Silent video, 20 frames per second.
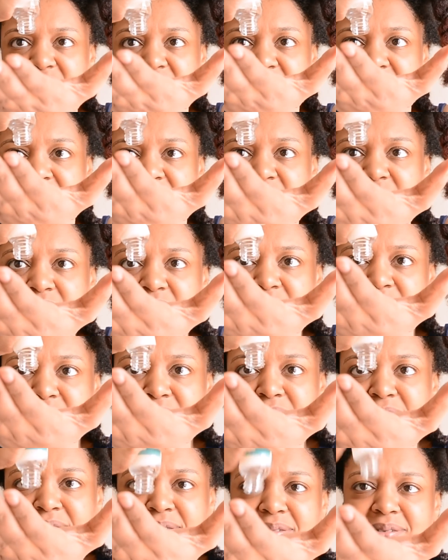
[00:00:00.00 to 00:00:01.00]

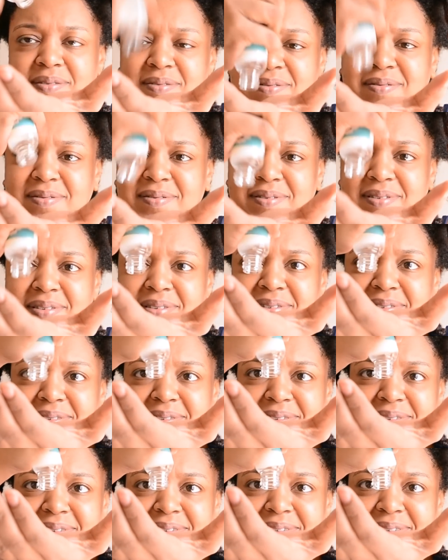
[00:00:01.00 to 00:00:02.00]

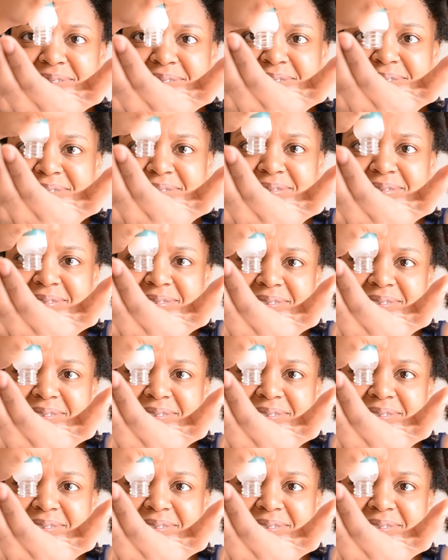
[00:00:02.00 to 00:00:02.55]
(silence)